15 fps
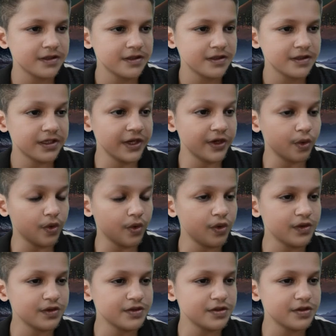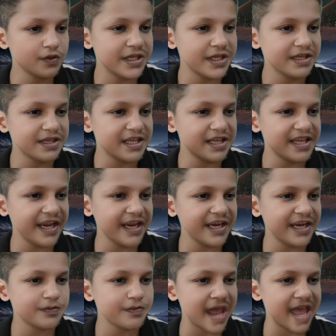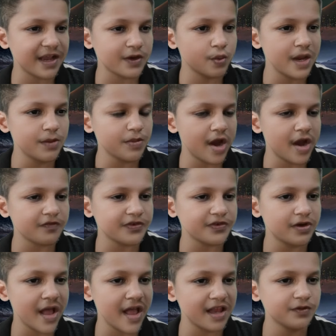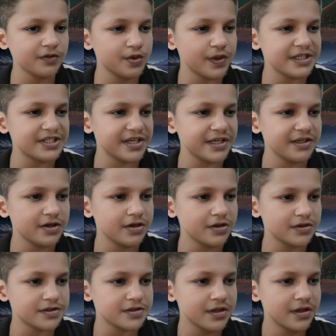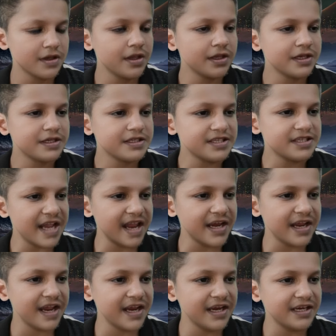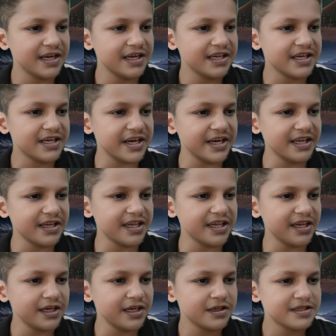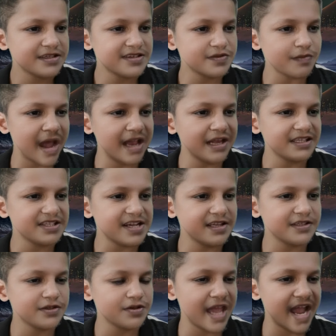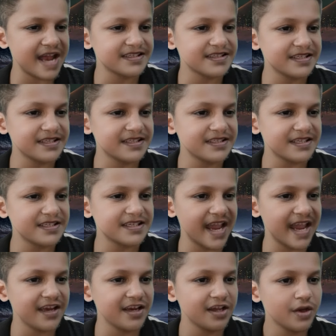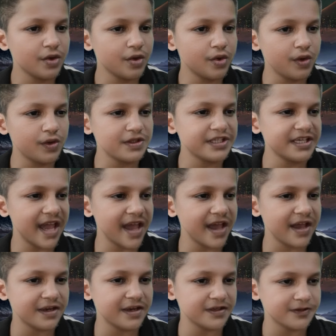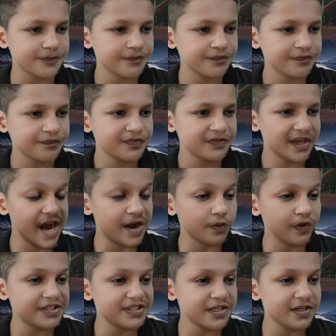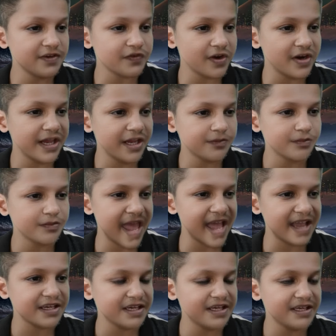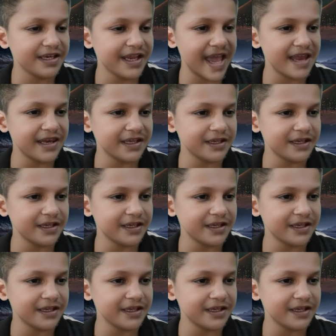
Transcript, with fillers: he holds you within the laid-back vibe of a Hollywood veteran host. Tan and cranky smile tells you that Sunsets and Goldie Hawn are waiting for him back in Cali.